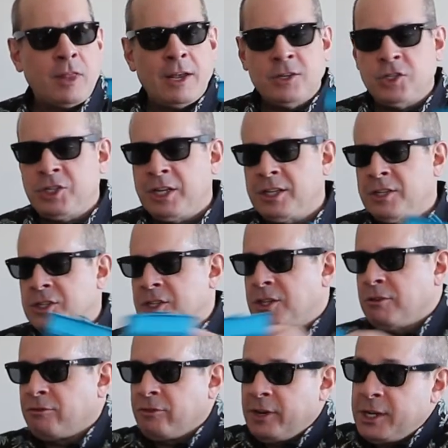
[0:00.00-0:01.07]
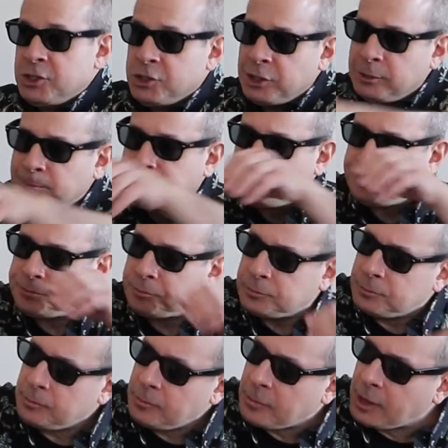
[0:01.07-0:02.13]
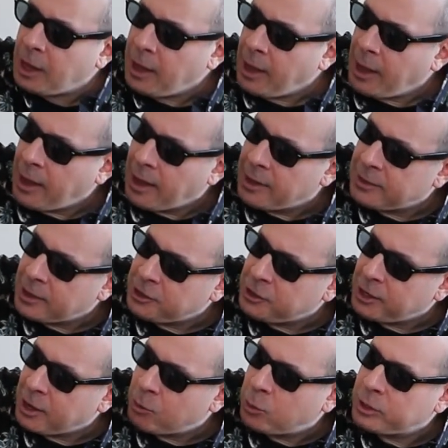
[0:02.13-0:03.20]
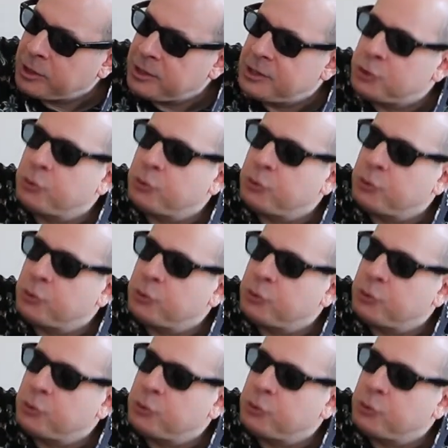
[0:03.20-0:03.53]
Stick this in the freezer, and then you get one of these